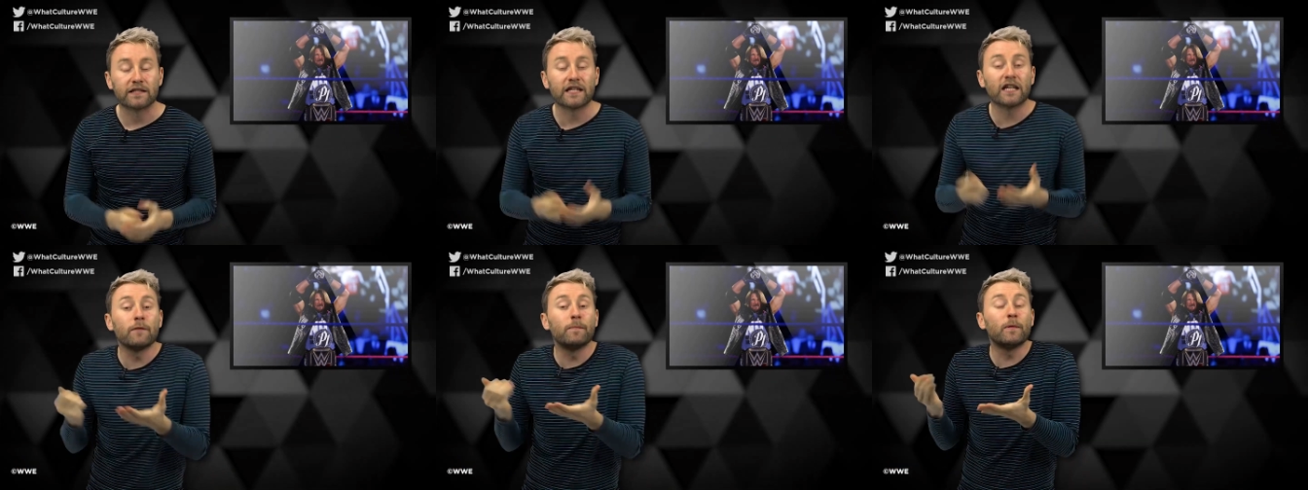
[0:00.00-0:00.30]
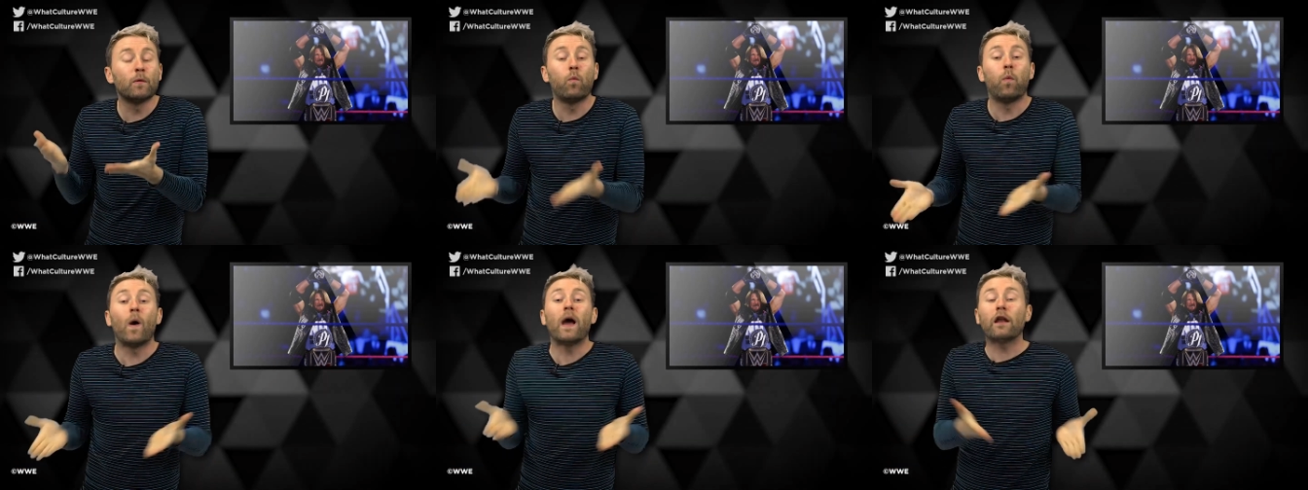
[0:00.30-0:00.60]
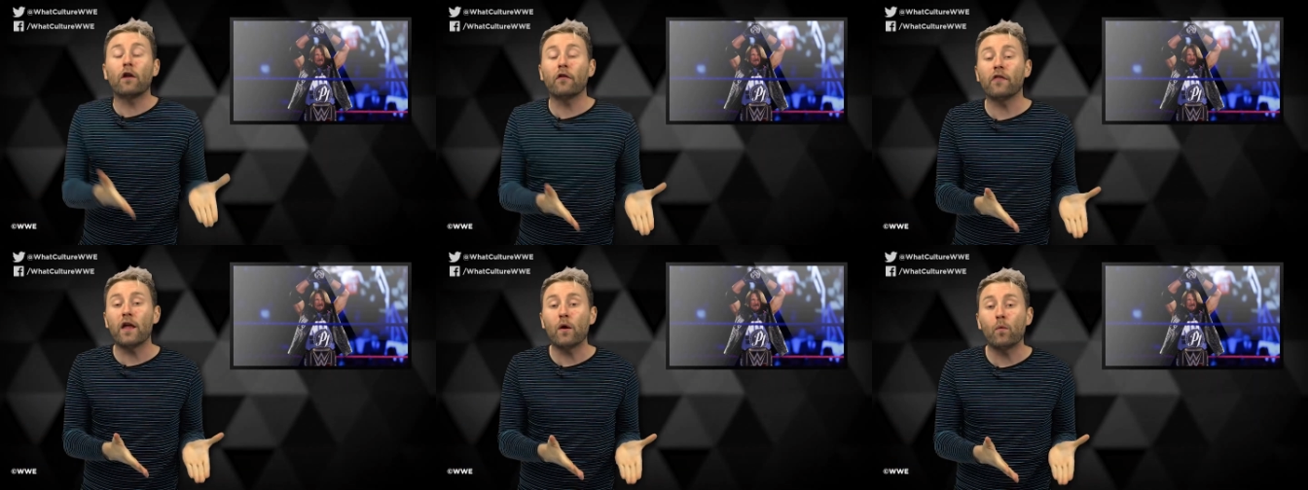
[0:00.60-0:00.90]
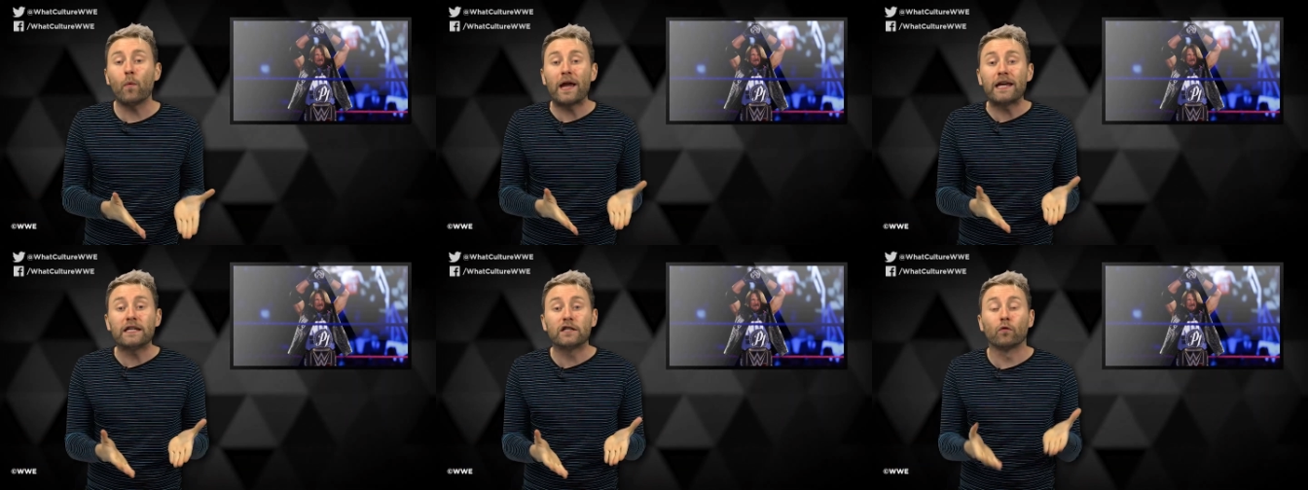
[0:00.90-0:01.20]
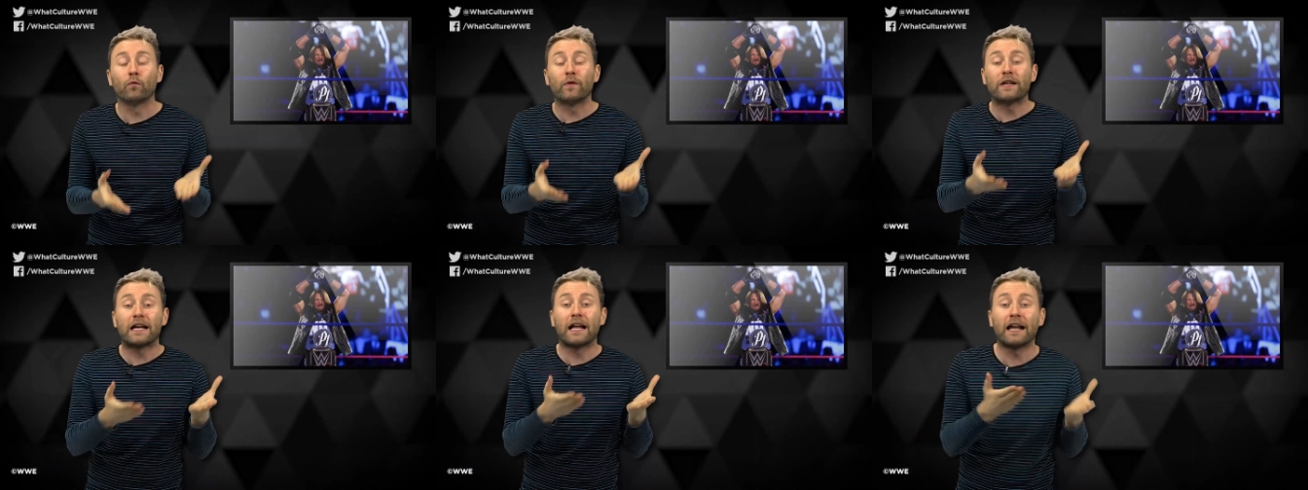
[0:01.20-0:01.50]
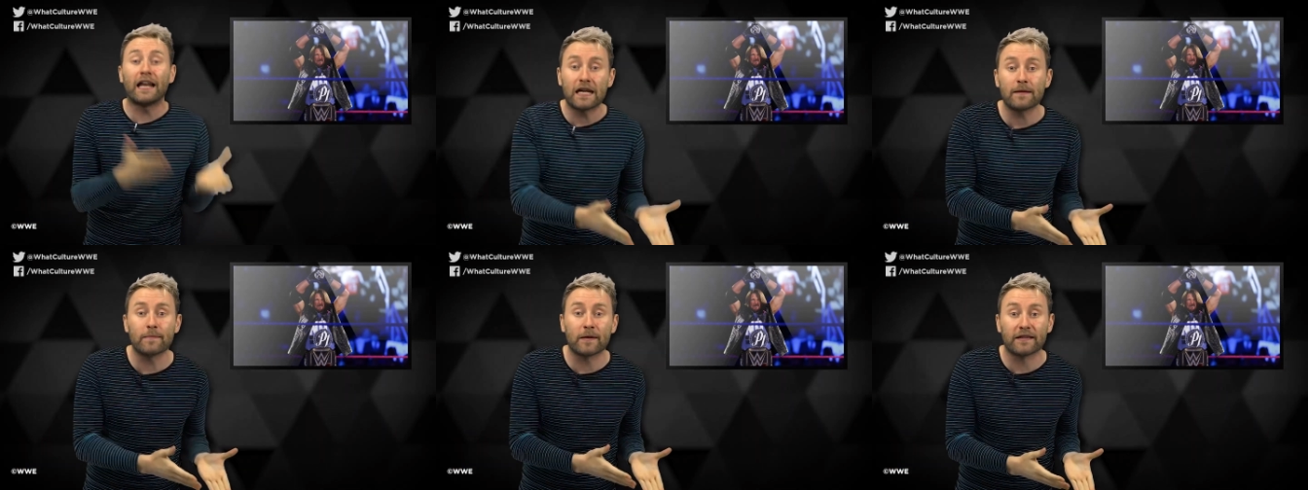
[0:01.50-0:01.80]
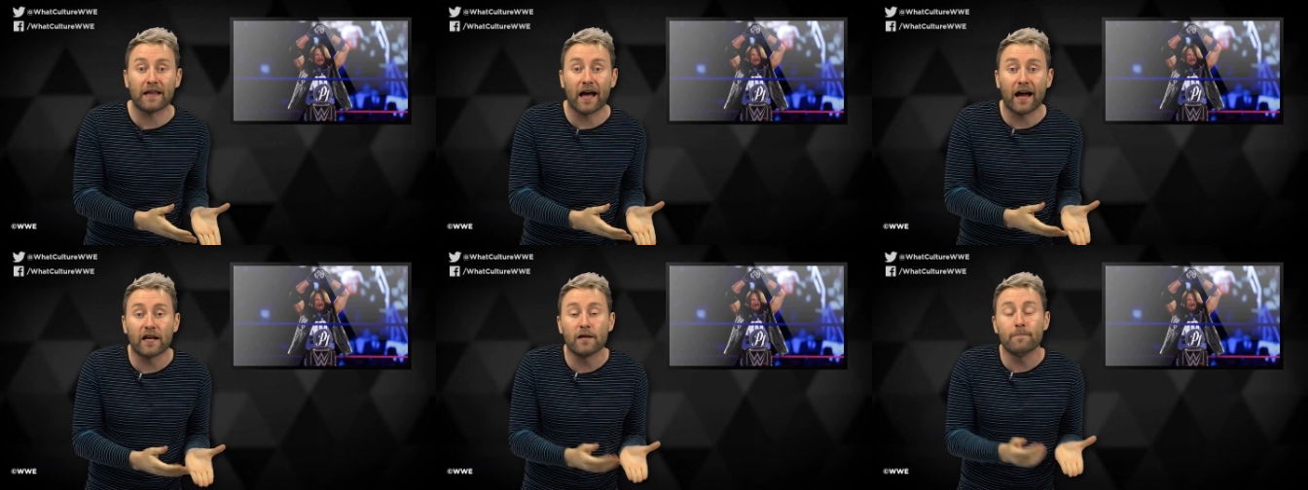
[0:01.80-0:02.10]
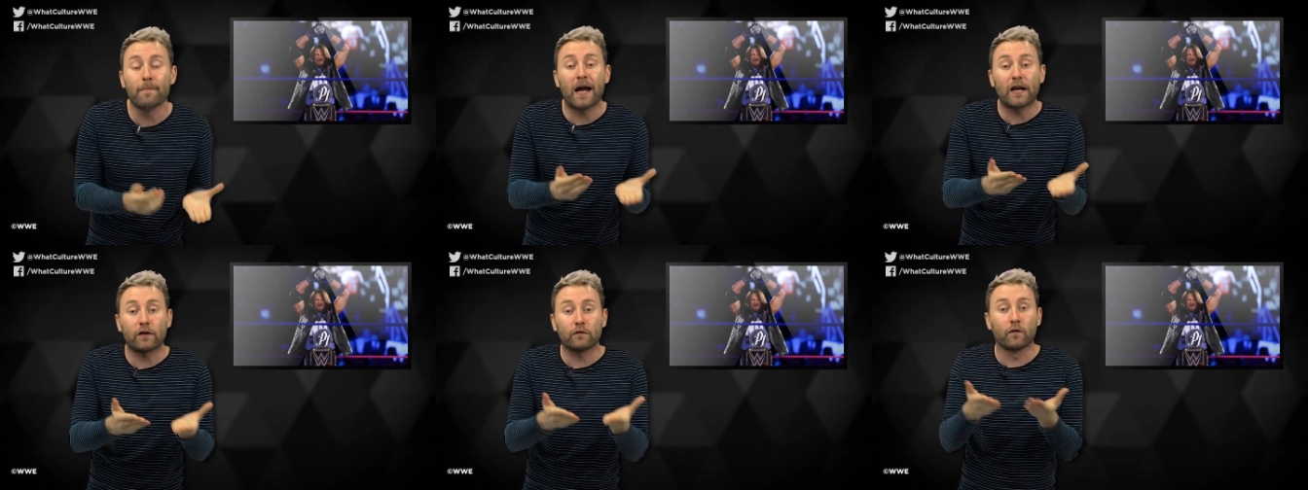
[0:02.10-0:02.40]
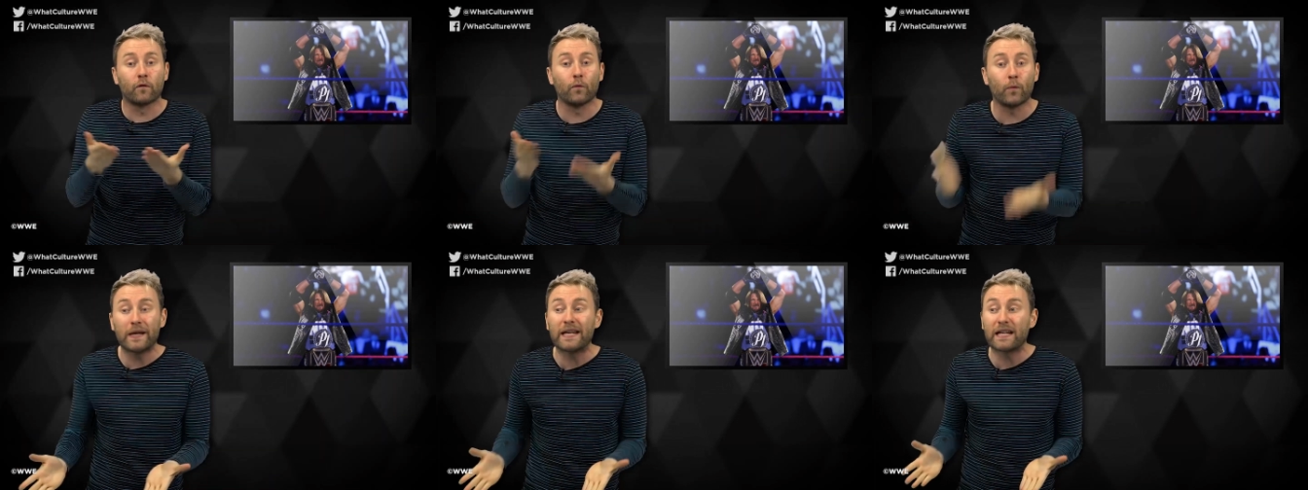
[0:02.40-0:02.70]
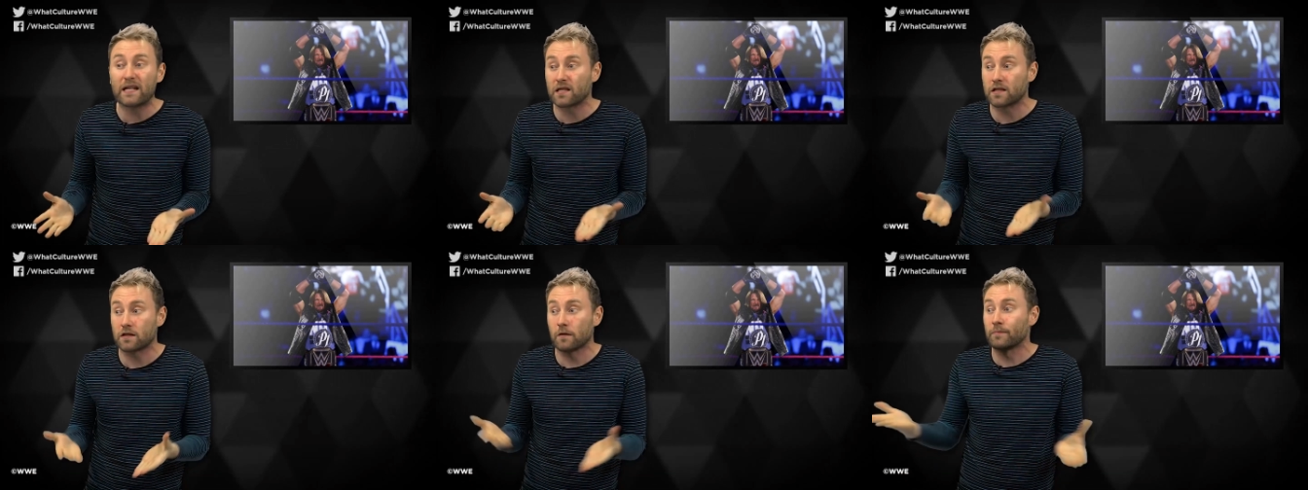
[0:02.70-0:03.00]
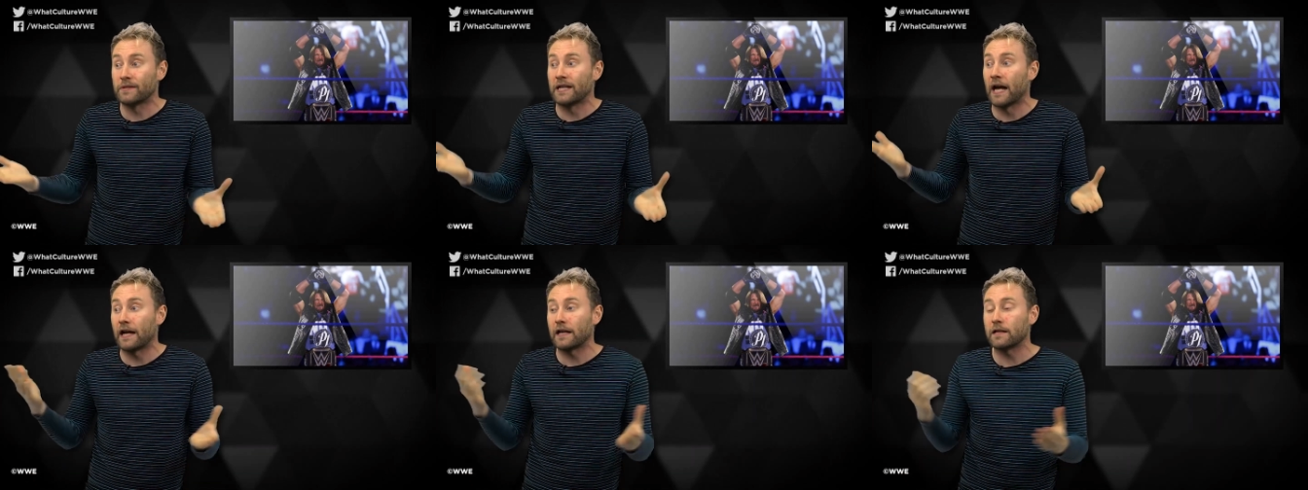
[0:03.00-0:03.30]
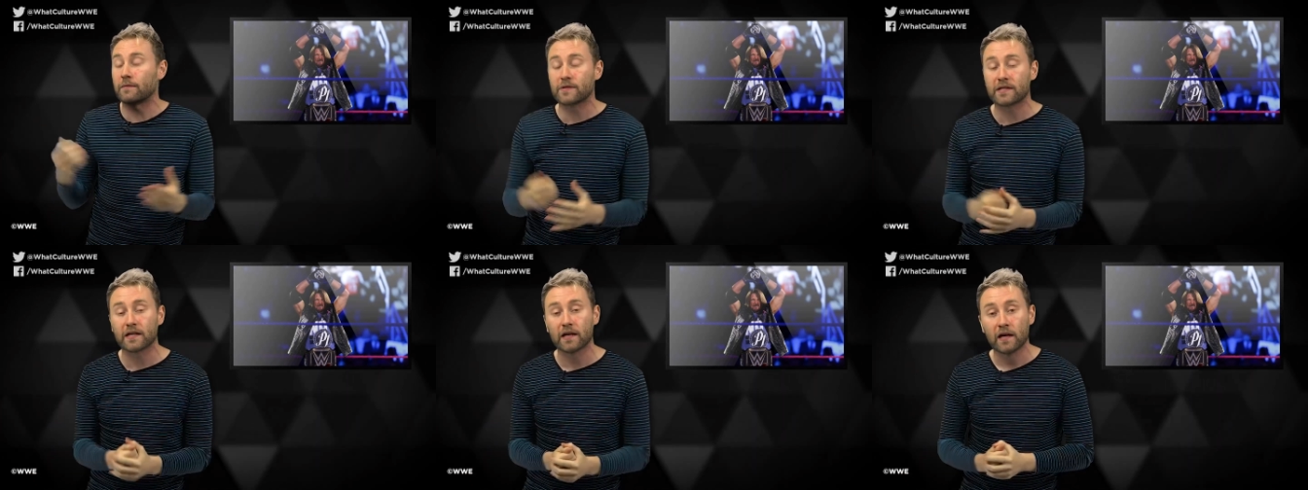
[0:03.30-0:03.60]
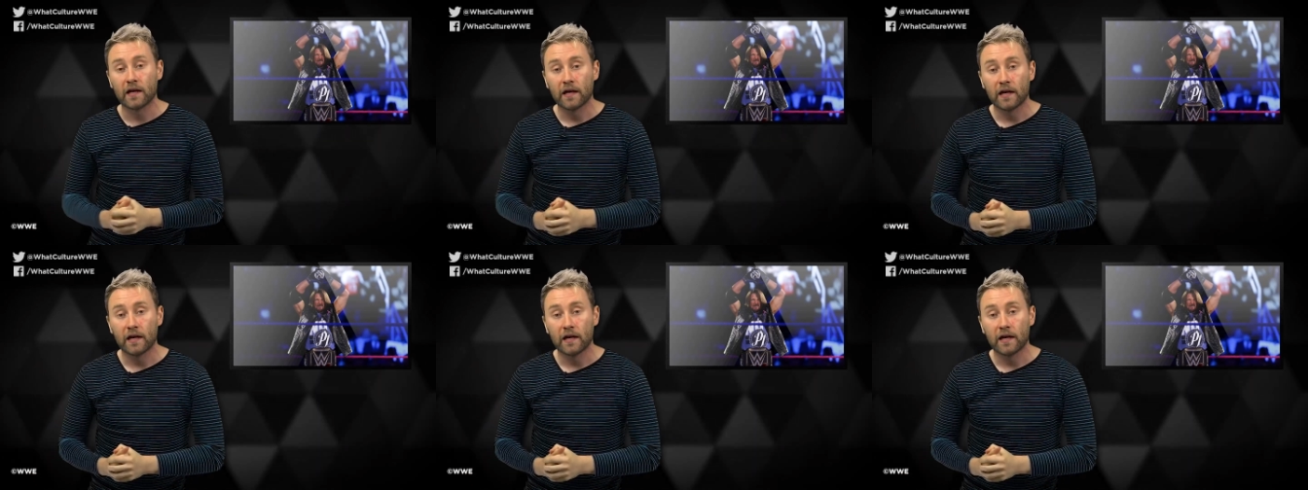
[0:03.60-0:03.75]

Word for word: They can be well on their way to reclaiming that in a matter of weeks, sometimes